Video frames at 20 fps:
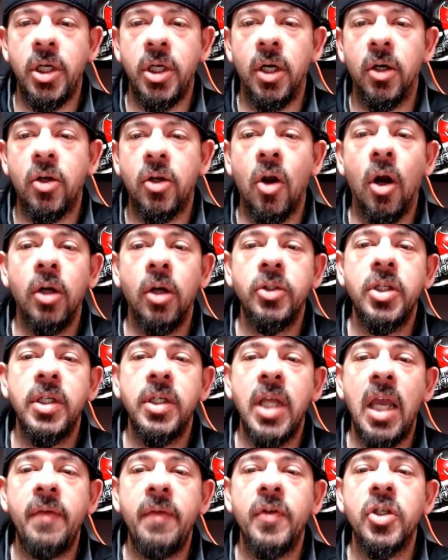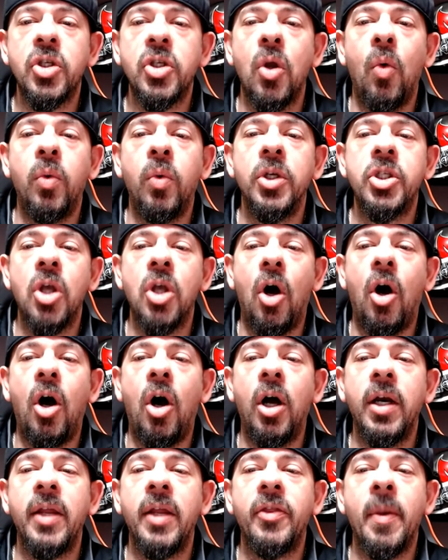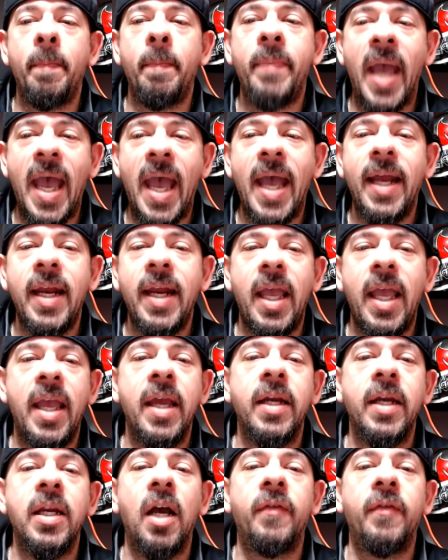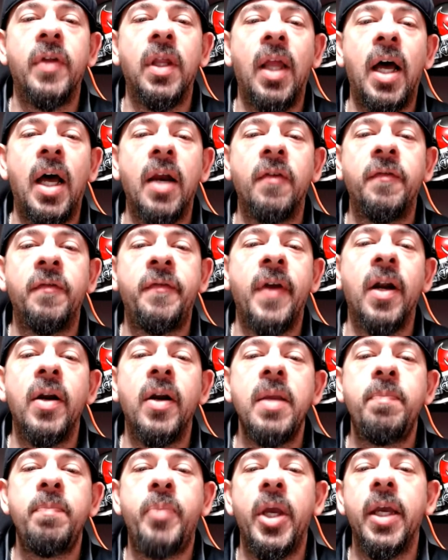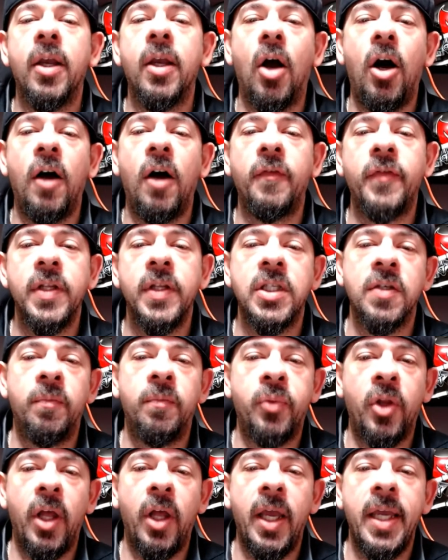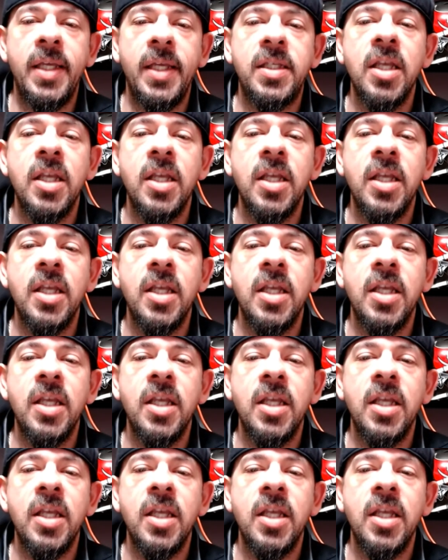Carlton Davis was on the bad end of a lot of very big offensive plays.